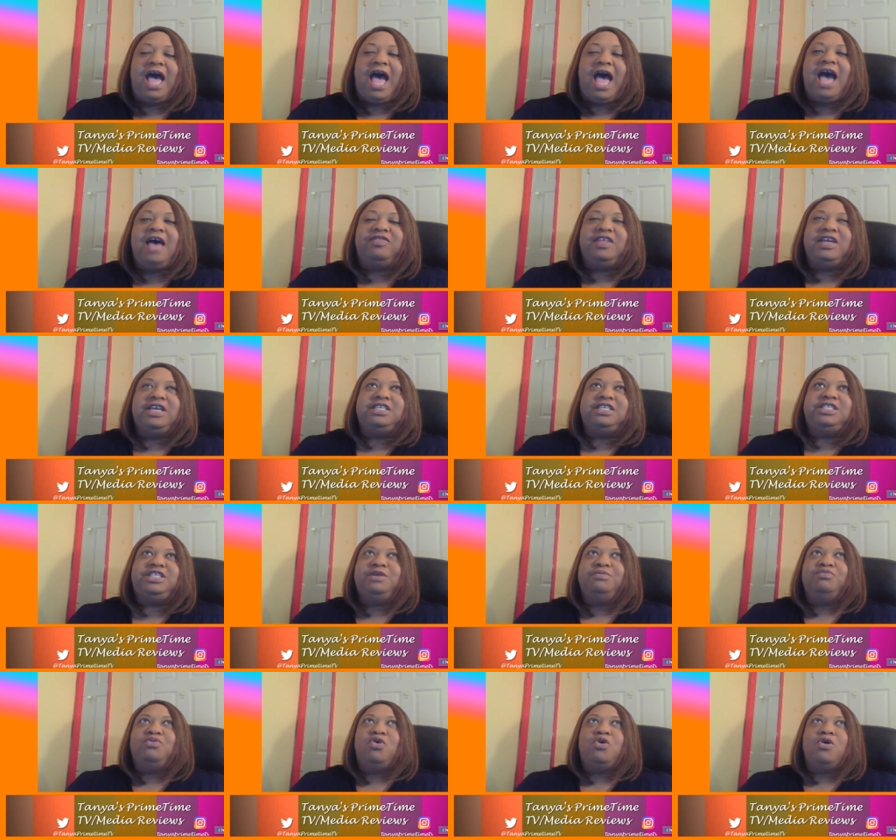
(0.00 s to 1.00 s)
I think
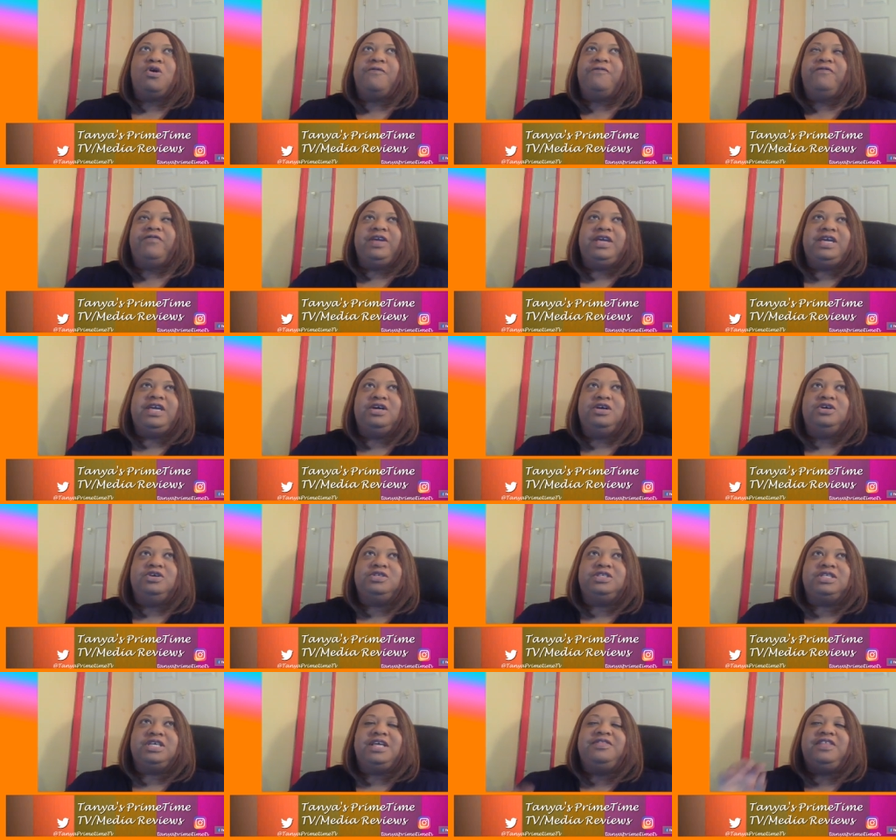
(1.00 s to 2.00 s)
she more
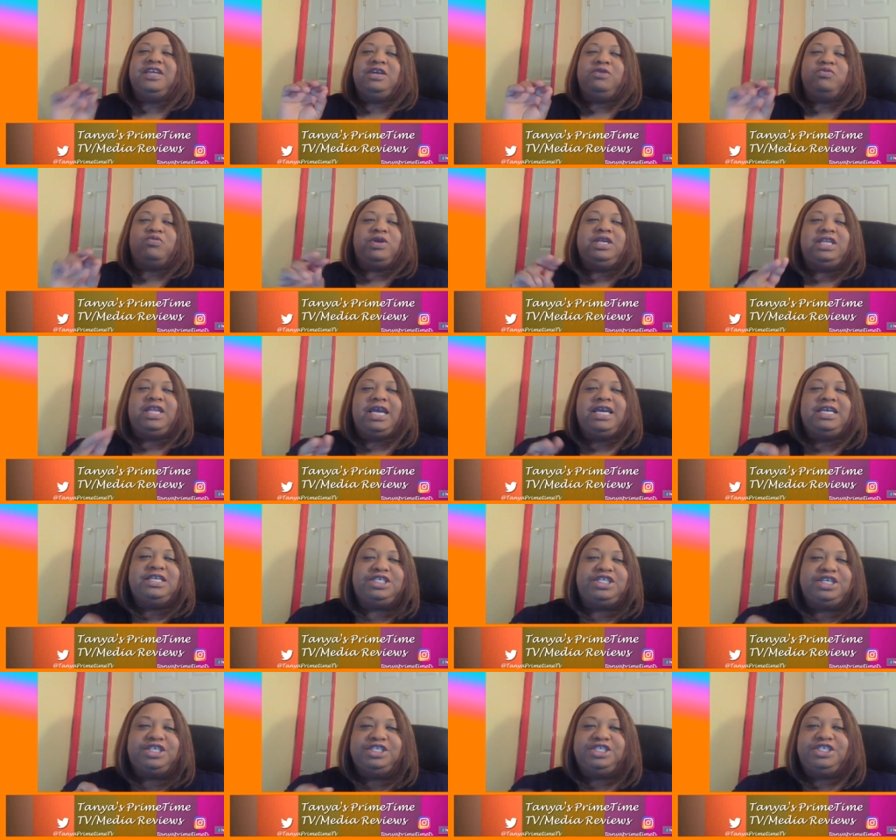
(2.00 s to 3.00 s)
feels the
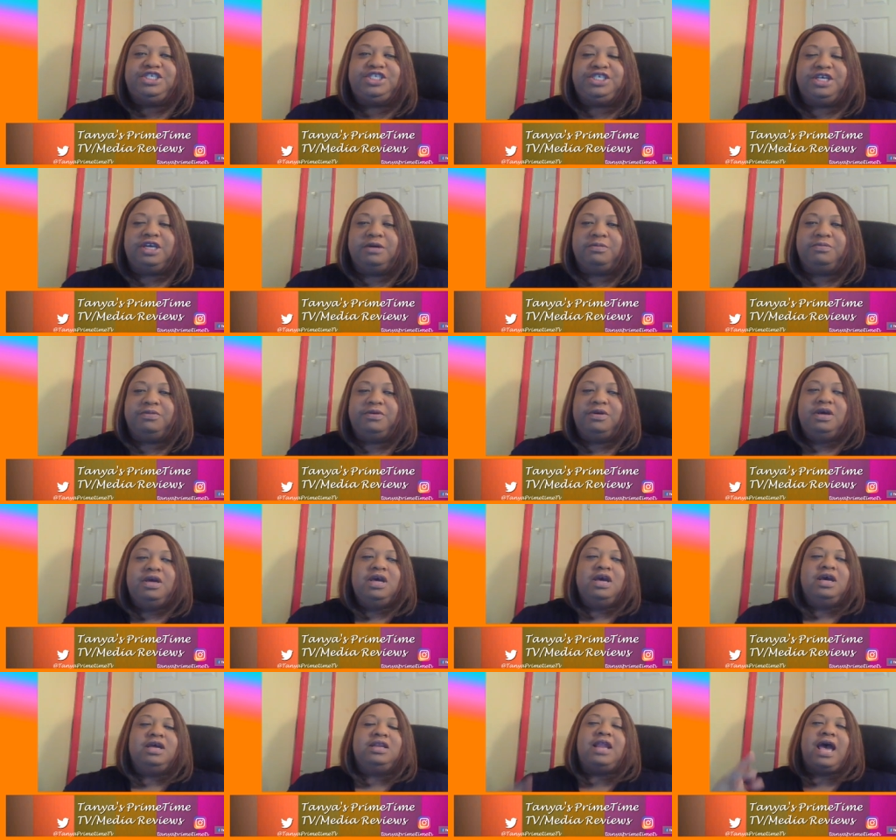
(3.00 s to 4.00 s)
relationship,
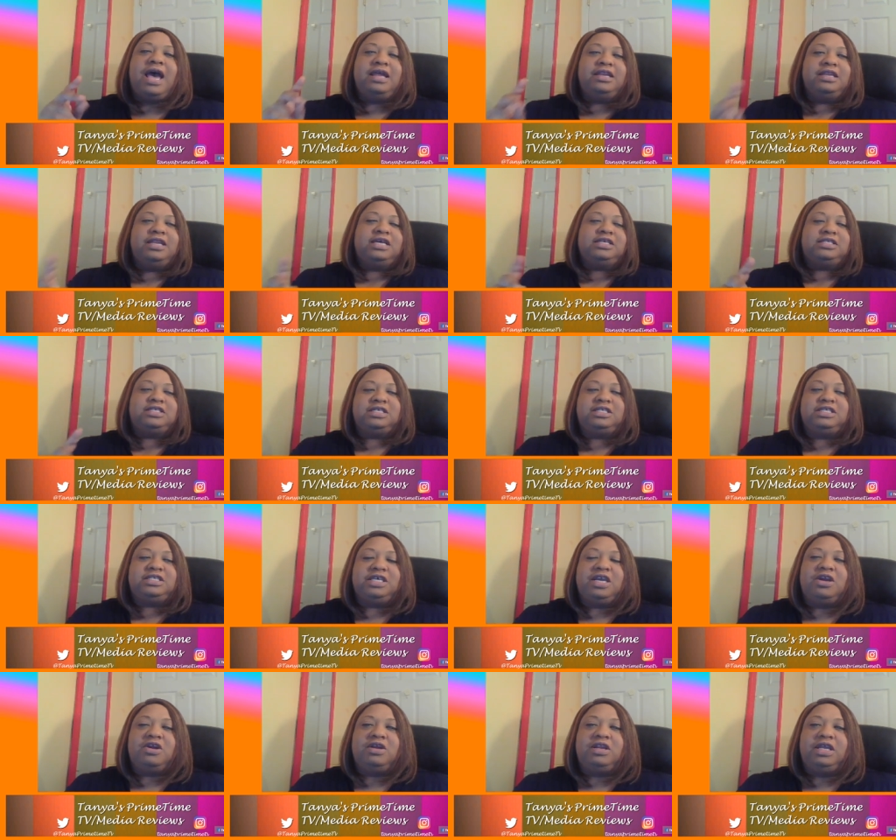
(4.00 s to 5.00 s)
not
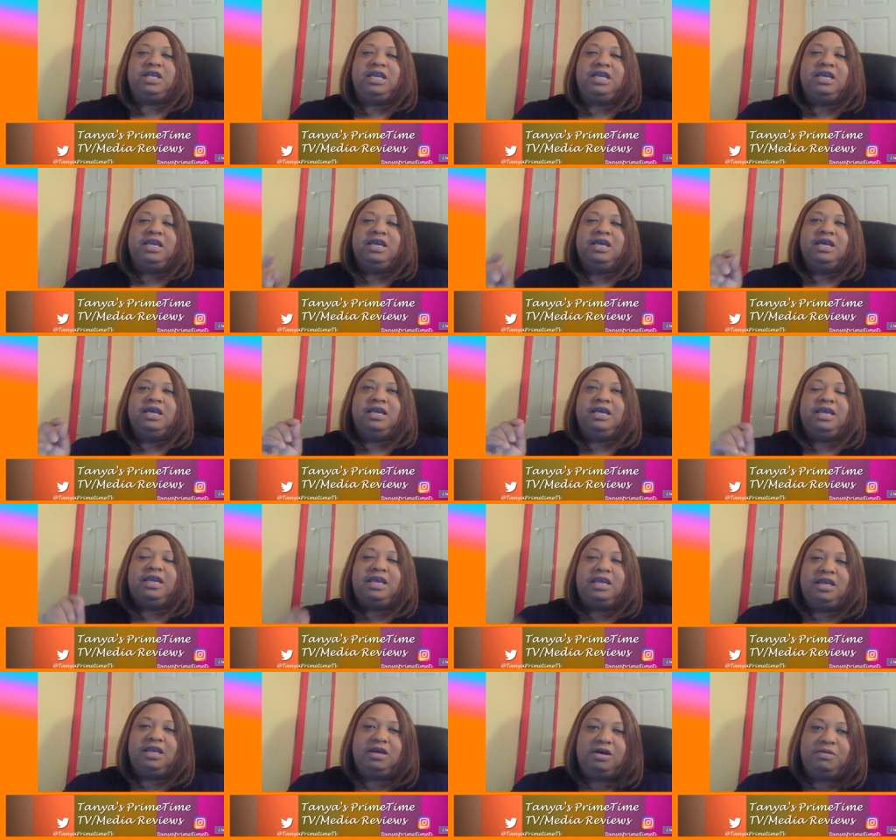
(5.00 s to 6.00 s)
necessarily
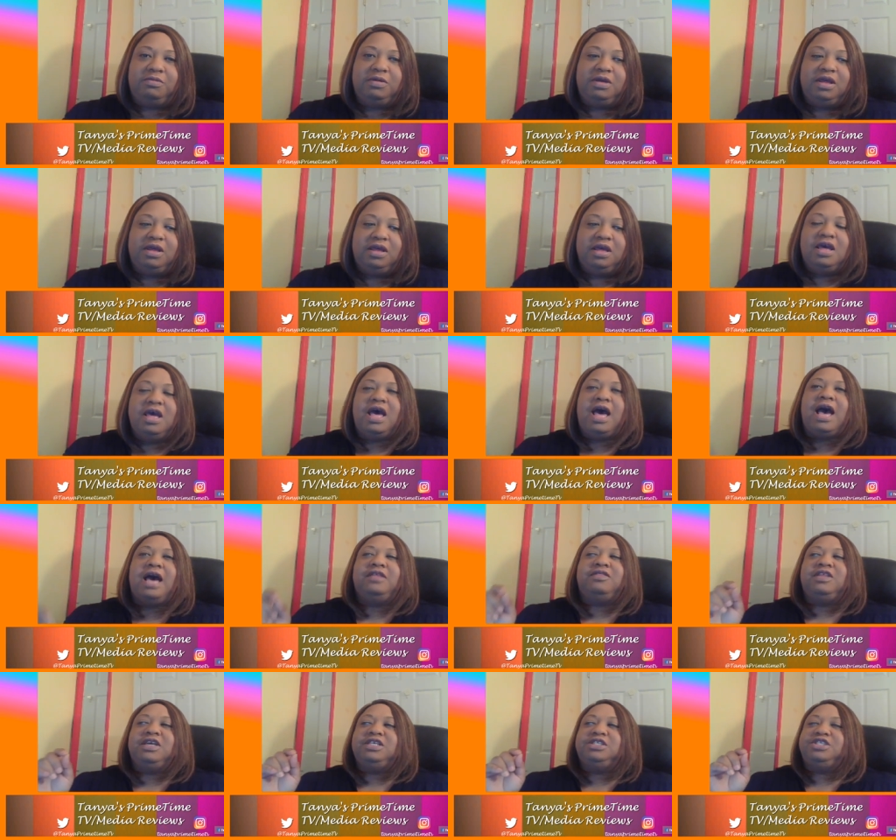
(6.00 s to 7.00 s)
him
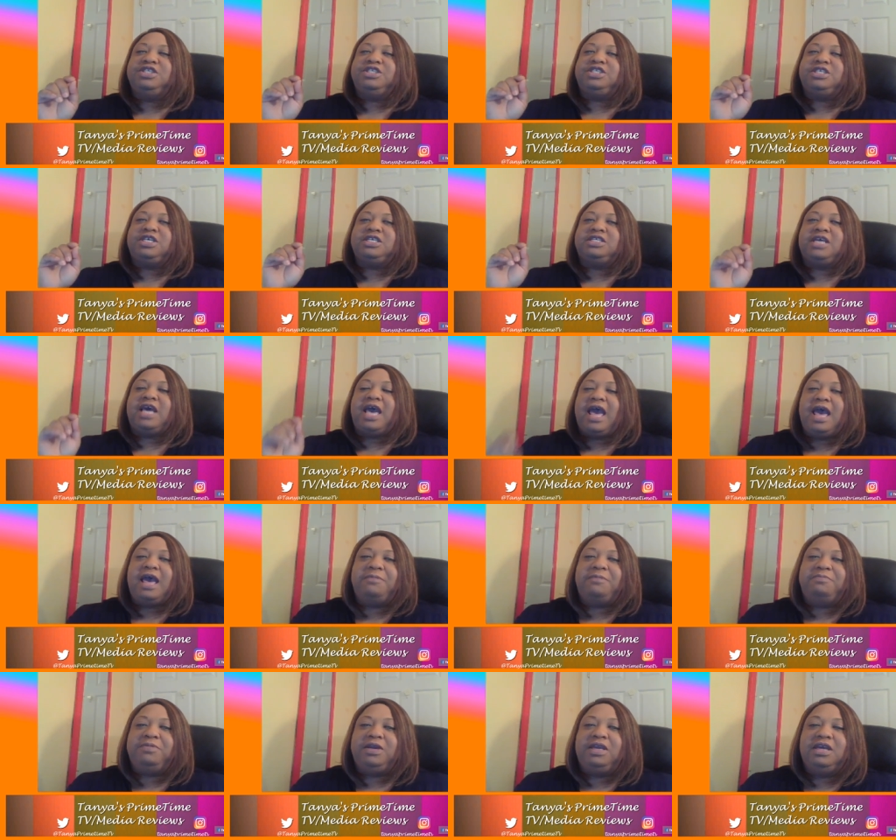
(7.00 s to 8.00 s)
I think she's just
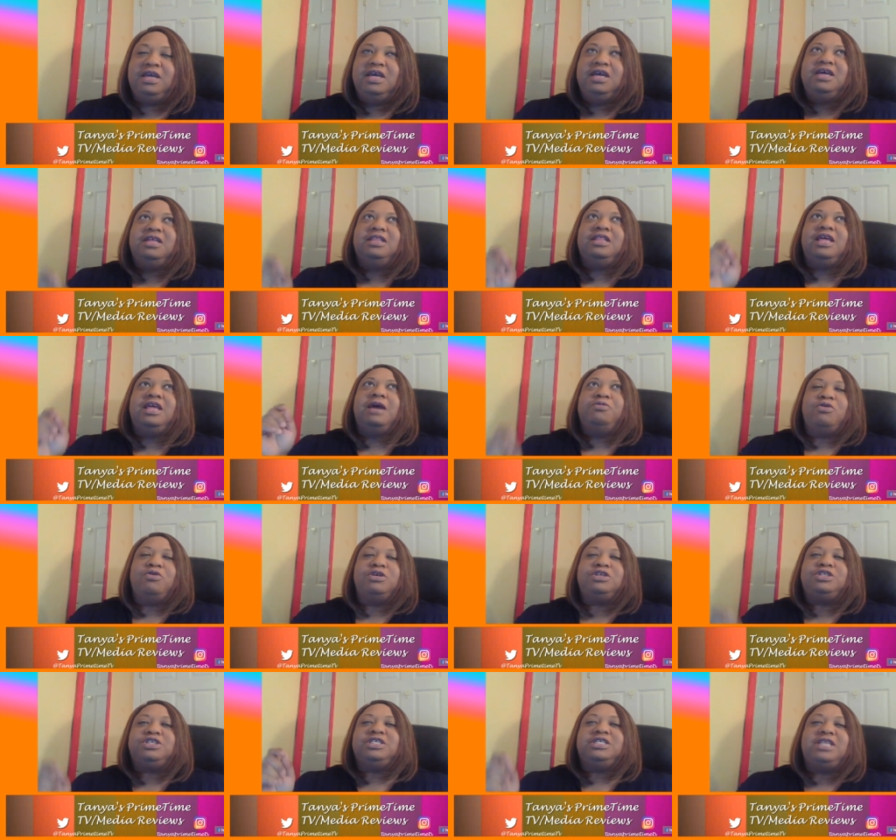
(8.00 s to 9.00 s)
happy that
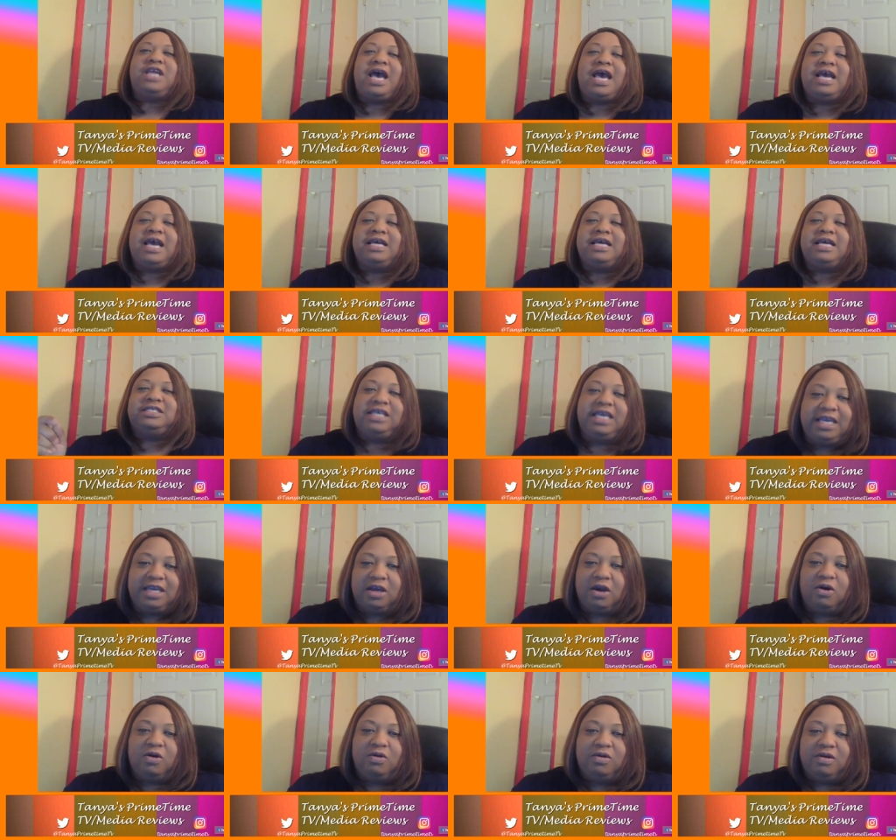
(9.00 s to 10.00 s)
Porsha's not
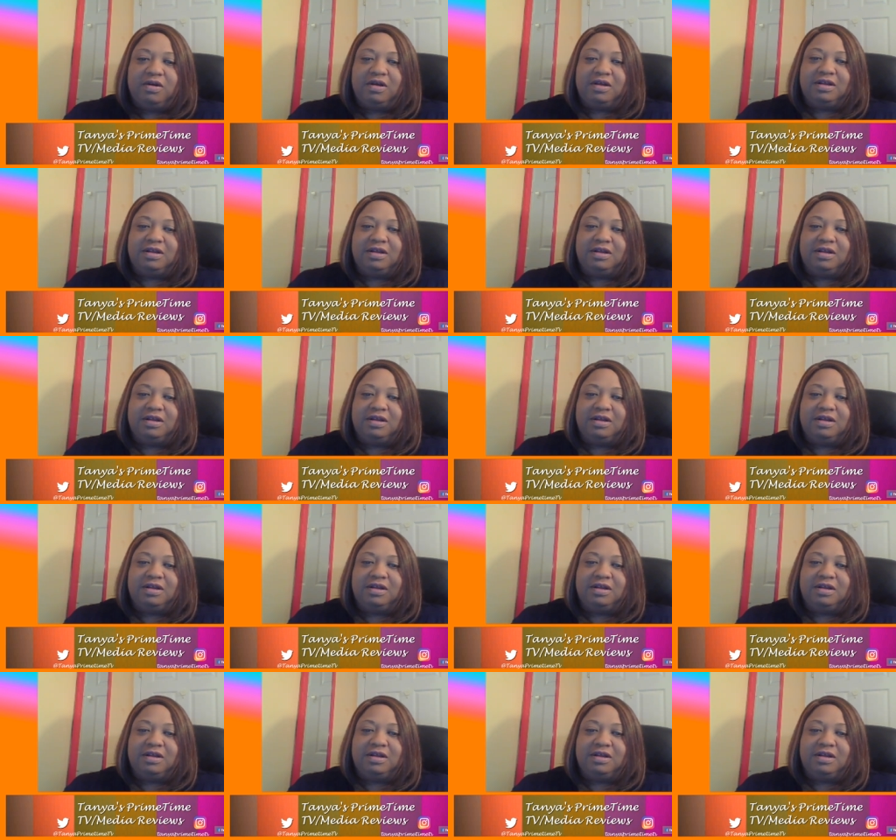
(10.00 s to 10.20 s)
single.